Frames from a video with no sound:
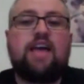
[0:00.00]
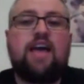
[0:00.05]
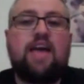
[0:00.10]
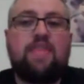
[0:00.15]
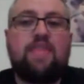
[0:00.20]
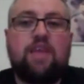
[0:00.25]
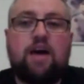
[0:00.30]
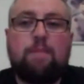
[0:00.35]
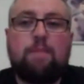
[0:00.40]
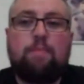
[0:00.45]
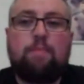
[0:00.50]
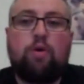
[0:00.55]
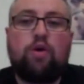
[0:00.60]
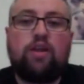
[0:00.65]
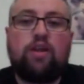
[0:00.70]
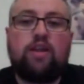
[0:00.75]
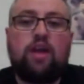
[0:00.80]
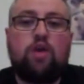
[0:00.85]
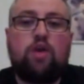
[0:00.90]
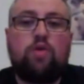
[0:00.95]
it's at
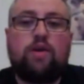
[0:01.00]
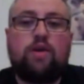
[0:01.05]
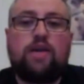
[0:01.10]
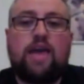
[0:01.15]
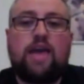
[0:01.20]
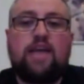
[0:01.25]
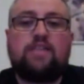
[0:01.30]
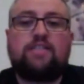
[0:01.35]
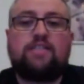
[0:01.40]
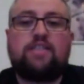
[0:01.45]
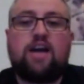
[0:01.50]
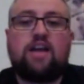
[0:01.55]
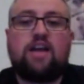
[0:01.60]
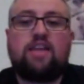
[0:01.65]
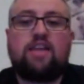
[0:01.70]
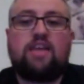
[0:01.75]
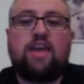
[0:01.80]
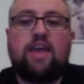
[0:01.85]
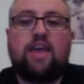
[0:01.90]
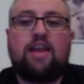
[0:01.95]
that point now, it
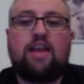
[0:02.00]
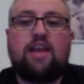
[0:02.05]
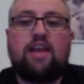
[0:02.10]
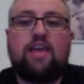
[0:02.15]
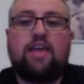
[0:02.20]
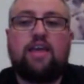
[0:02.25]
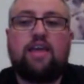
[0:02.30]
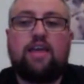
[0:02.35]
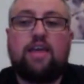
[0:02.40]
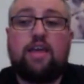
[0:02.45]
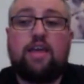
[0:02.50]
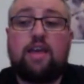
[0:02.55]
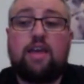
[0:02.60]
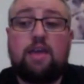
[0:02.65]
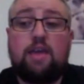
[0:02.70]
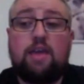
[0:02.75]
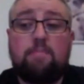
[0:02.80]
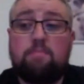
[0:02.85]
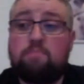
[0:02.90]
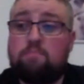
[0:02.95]
is Dan
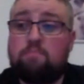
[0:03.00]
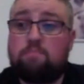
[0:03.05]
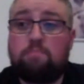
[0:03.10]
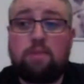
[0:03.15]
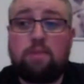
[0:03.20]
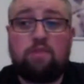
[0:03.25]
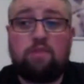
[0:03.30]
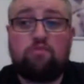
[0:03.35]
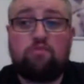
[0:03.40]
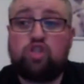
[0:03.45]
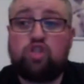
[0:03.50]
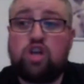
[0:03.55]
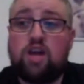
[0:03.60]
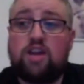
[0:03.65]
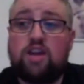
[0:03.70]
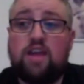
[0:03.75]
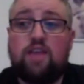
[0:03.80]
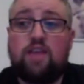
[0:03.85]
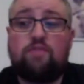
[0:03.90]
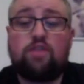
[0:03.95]
Kelly. He
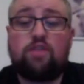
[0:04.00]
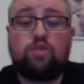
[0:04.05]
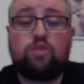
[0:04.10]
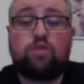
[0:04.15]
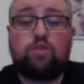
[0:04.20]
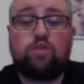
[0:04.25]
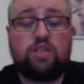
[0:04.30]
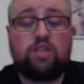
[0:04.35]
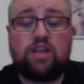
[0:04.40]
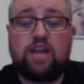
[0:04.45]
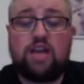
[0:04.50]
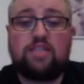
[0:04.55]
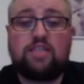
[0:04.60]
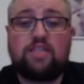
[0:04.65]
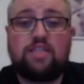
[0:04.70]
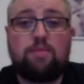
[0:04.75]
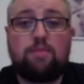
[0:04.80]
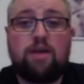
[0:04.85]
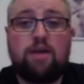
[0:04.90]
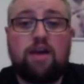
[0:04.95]
beat Rashad Evans,
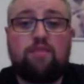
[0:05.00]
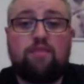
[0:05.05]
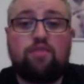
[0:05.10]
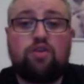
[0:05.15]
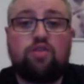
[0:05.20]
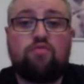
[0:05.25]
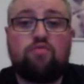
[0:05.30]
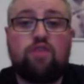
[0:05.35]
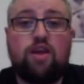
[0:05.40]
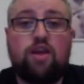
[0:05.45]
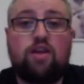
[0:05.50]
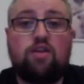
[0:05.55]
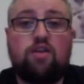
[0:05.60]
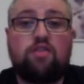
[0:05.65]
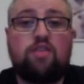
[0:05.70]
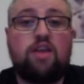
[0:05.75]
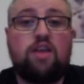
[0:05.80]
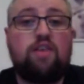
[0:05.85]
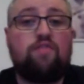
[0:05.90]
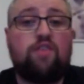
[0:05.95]
which is a nice name to have on
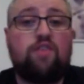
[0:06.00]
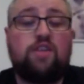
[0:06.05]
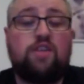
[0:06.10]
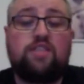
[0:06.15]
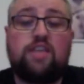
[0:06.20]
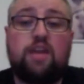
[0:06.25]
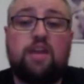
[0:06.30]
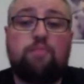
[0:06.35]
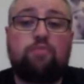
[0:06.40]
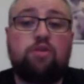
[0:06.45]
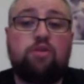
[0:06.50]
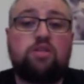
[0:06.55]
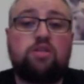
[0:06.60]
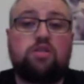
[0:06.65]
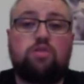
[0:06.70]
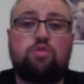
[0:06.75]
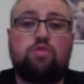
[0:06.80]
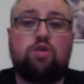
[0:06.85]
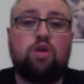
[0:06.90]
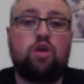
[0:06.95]
your record. Then he faced
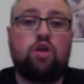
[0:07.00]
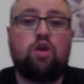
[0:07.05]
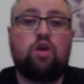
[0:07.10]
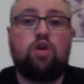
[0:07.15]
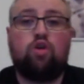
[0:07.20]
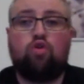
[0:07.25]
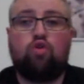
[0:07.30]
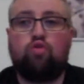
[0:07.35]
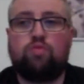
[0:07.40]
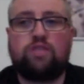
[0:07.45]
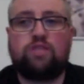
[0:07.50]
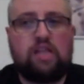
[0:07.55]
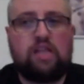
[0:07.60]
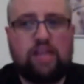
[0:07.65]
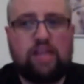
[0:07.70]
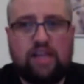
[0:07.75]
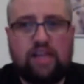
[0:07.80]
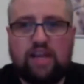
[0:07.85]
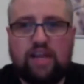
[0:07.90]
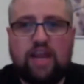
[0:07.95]
Derek Brunson,
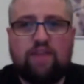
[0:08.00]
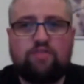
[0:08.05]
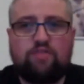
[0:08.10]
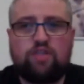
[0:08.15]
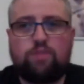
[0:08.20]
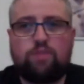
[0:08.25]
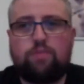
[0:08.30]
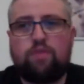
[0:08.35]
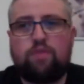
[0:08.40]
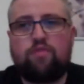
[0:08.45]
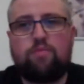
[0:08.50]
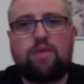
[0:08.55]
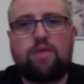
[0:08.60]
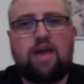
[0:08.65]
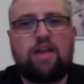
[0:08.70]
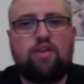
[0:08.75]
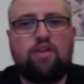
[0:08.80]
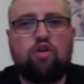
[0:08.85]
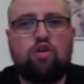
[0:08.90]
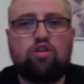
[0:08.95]
who was clearly levels
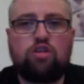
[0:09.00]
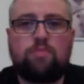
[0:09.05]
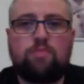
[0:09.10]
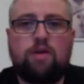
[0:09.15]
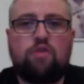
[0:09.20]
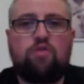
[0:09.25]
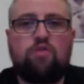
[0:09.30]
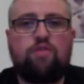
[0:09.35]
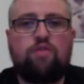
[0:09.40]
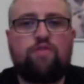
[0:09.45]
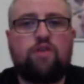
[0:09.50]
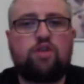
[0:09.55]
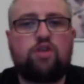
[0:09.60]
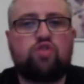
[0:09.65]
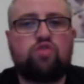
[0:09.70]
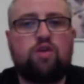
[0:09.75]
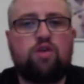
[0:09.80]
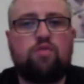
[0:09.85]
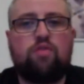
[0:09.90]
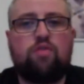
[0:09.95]
above him, and knocked him
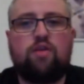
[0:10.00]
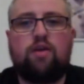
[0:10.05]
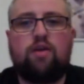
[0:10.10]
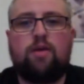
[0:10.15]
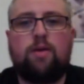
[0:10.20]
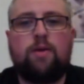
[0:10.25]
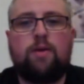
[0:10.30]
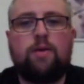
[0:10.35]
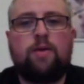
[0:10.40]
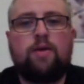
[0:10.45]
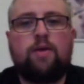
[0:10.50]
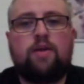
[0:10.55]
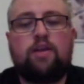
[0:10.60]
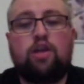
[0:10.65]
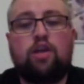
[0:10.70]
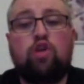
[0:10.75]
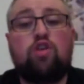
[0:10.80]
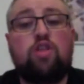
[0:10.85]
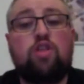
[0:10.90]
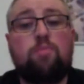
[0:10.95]
out in the first round there.
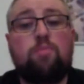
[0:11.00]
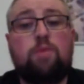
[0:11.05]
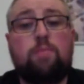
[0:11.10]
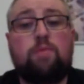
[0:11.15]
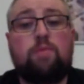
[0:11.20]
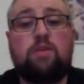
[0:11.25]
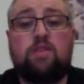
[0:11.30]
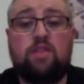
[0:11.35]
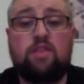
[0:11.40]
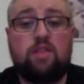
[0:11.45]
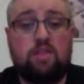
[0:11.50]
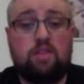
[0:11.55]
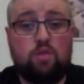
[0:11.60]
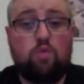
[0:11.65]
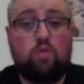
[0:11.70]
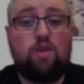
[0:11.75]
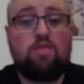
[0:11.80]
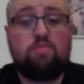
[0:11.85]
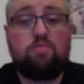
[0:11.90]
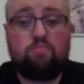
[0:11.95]
You look at the
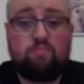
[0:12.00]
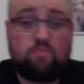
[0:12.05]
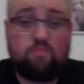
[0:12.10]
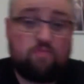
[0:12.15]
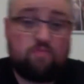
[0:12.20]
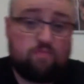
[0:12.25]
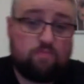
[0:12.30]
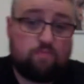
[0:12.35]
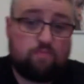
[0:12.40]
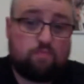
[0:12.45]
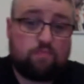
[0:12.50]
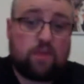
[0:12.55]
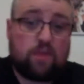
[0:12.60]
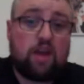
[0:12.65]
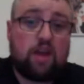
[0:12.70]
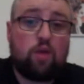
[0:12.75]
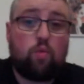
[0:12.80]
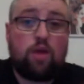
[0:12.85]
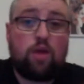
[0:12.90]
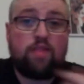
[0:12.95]
people, the one
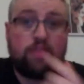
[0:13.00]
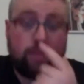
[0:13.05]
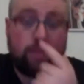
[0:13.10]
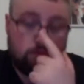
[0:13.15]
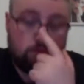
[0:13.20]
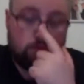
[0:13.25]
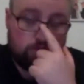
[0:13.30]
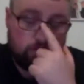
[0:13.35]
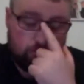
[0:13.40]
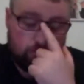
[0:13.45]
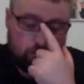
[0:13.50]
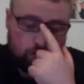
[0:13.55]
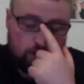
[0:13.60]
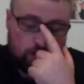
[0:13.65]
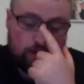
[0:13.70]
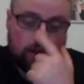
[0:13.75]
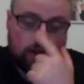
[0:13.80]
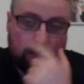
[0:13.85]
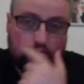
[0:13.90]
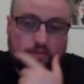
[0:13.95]
kind of win that